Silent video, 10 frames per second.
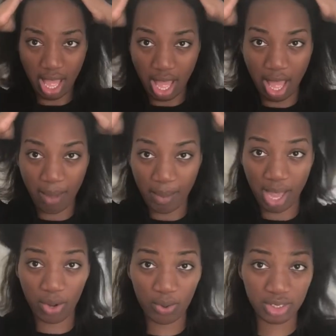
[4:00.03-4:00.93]
I
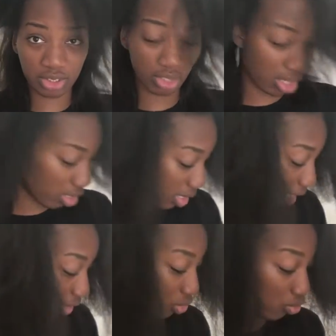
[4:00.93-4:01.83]
always start, and
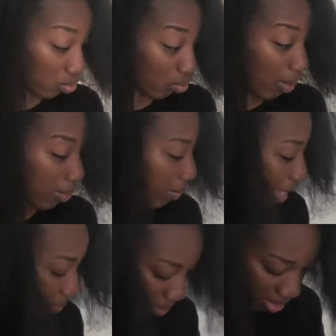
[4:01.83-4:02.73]
I use the rubber band